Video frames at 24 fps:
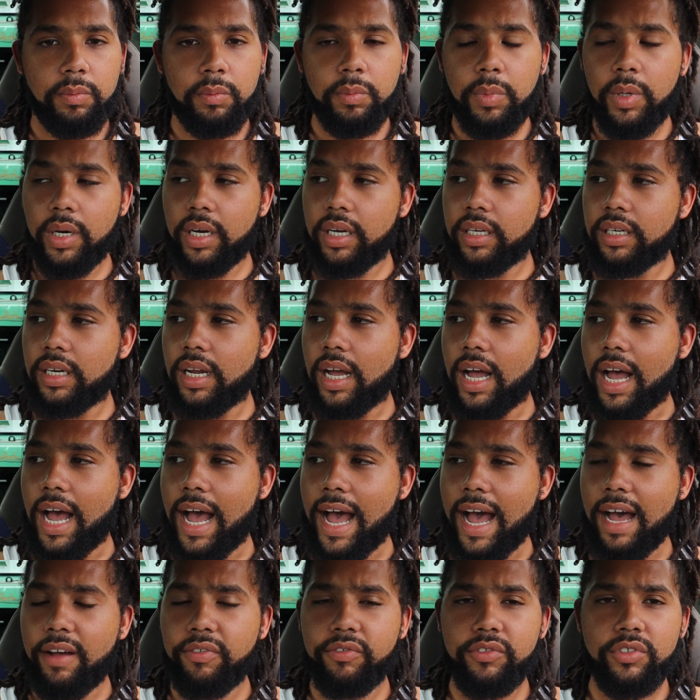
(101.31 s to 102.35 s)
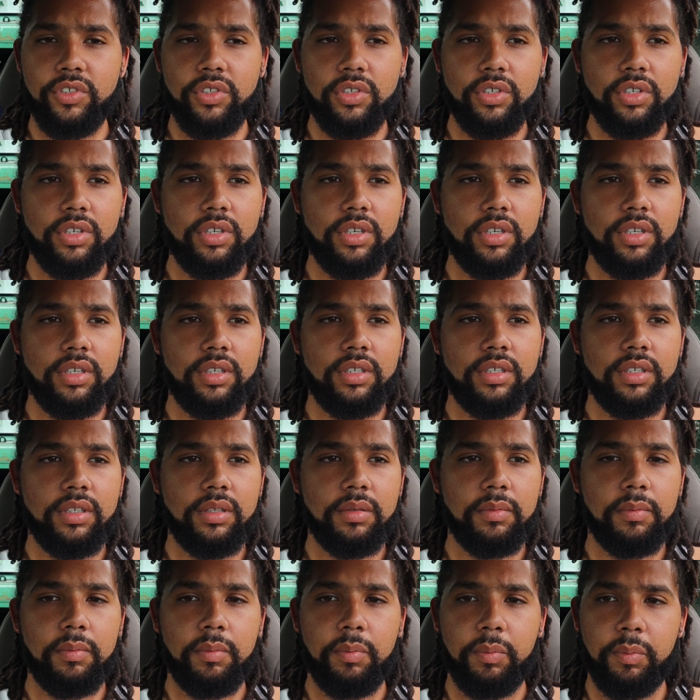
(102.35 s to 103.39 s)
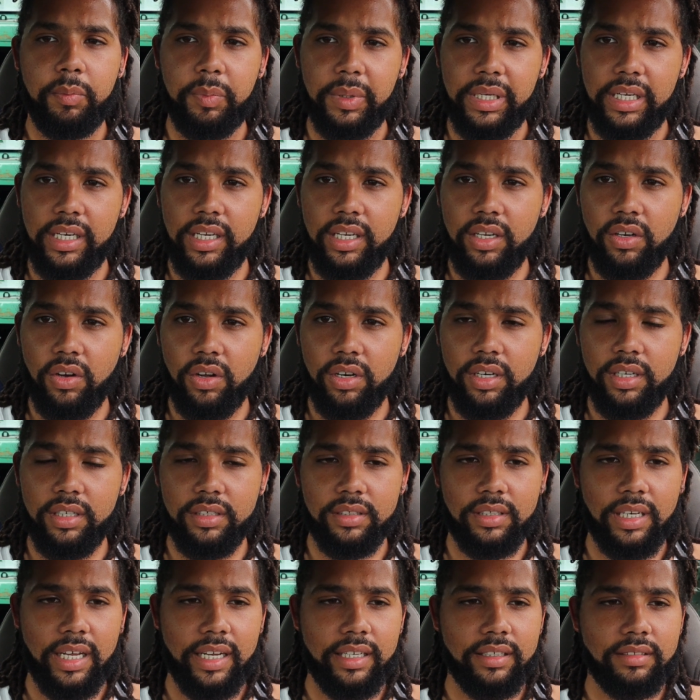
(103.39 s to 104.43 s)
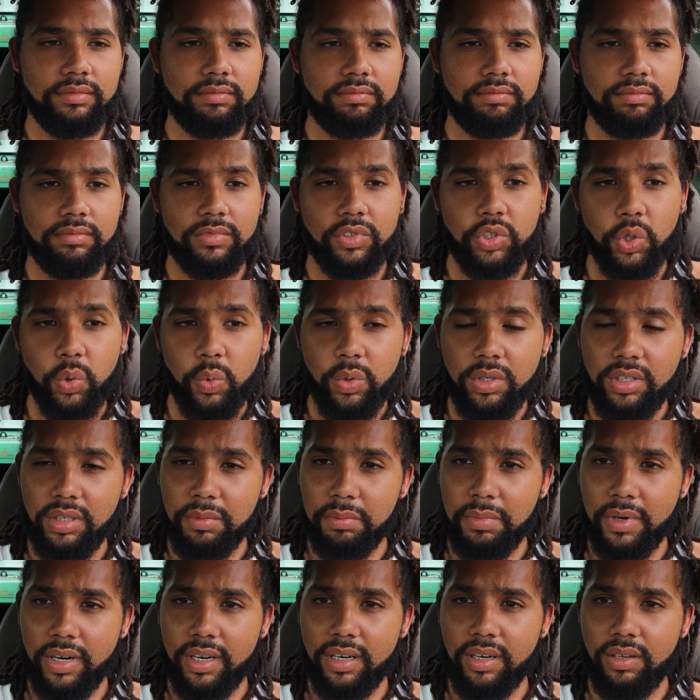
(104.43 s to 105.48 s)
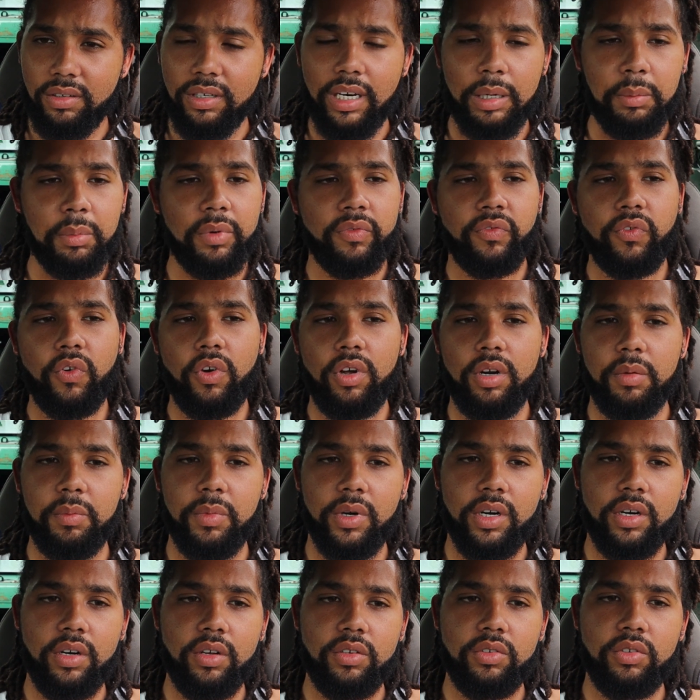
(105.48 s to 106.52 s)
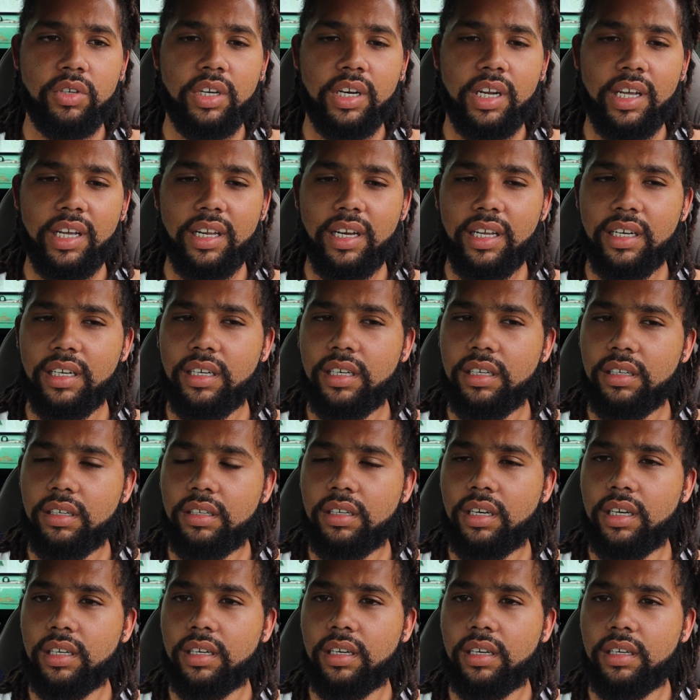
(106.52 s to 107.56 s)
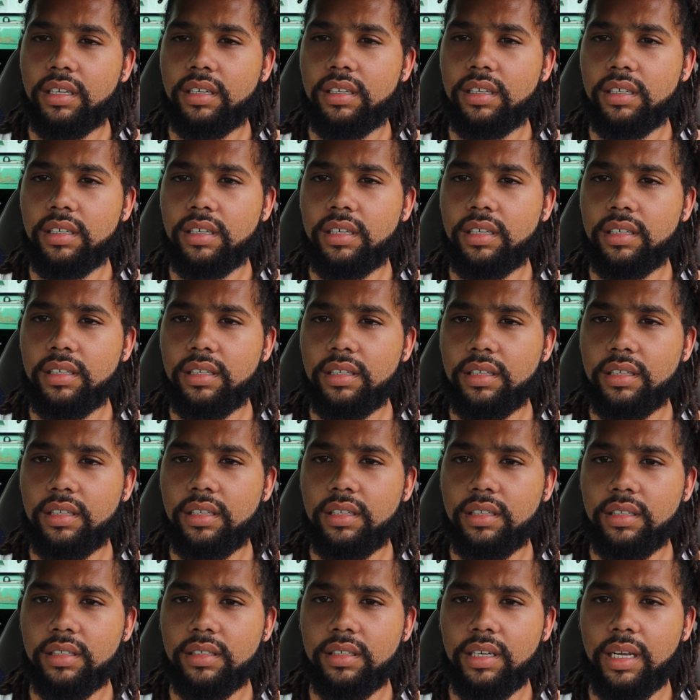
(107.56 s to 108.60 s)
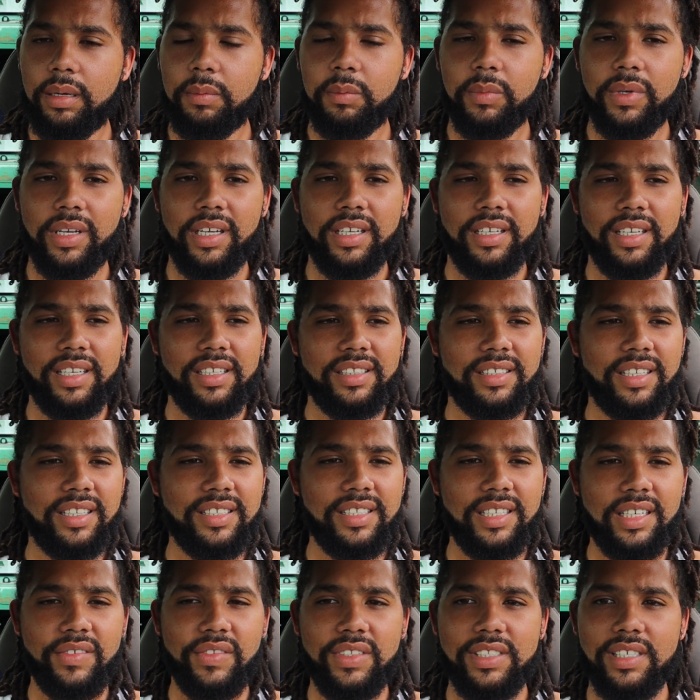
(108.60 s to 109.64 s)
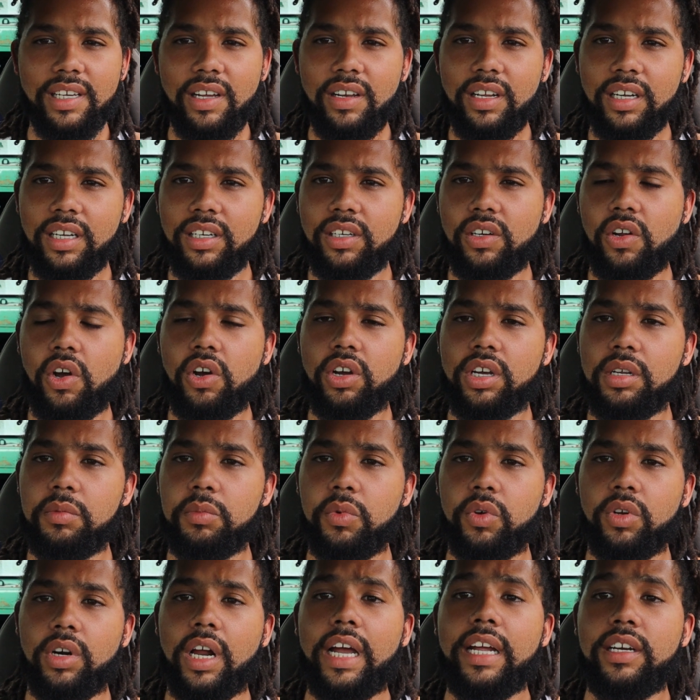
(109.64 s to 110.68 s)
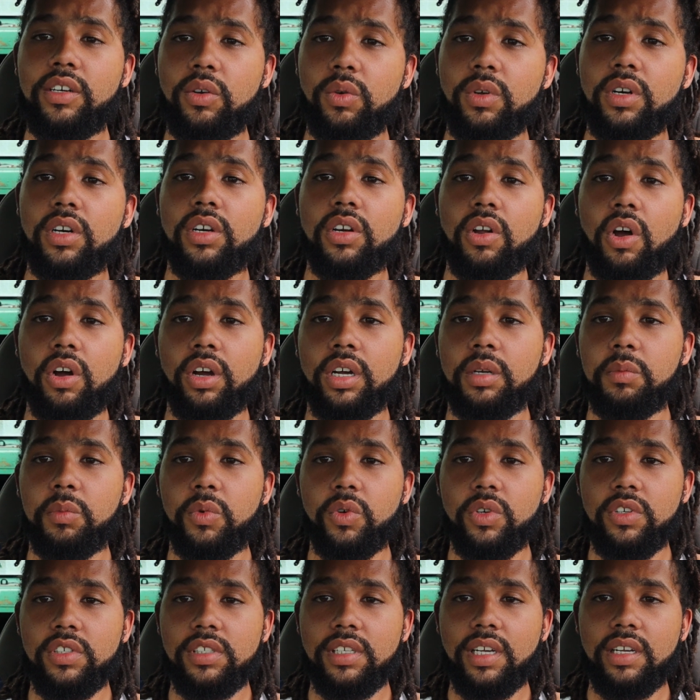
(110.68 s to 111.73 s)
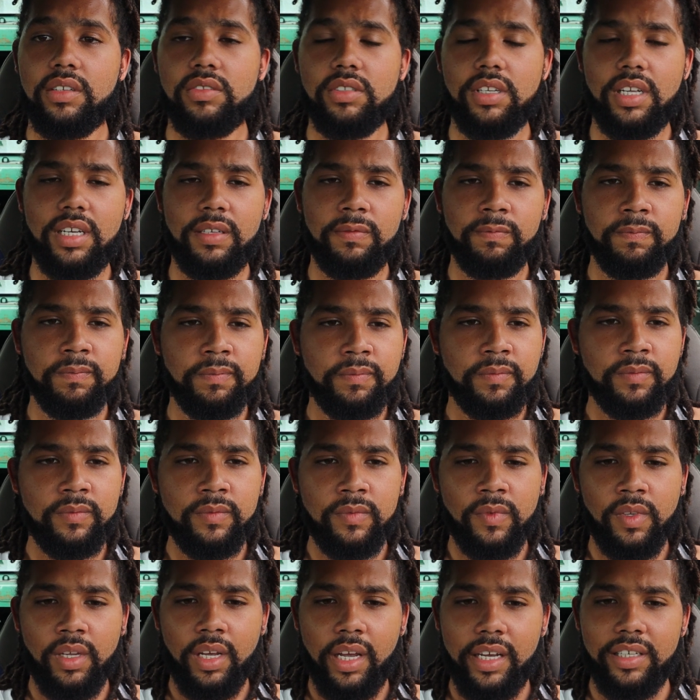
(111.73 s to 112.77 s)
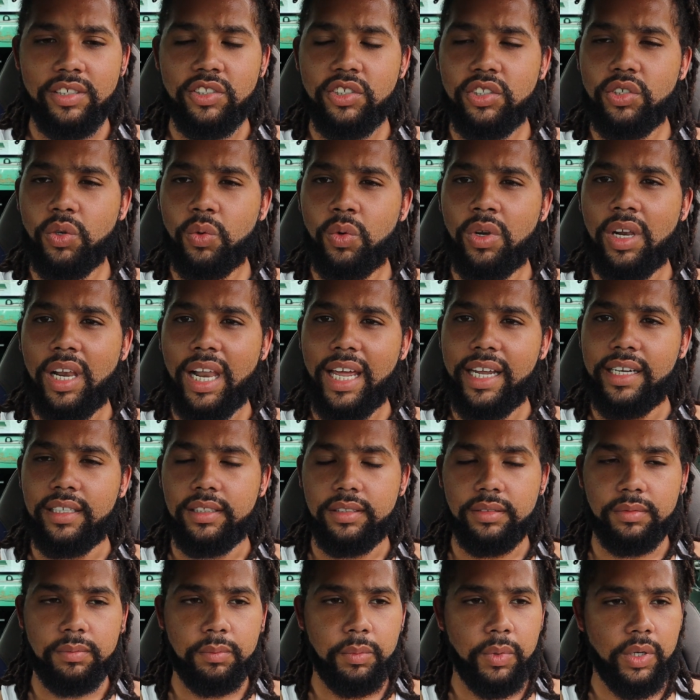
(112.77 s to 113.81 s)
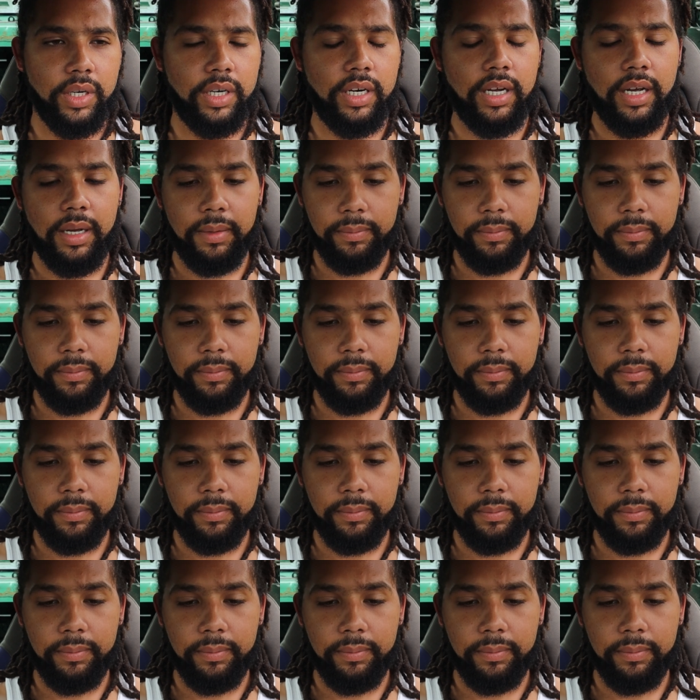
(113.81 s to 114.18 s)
But after beating on it, like doing the burnout, like before the burnout, you could hear like a little click, click, click, click, click, click. Like it doesn't even sound like a knocking motor. I know what a knocking motor sounds like. It's so light, but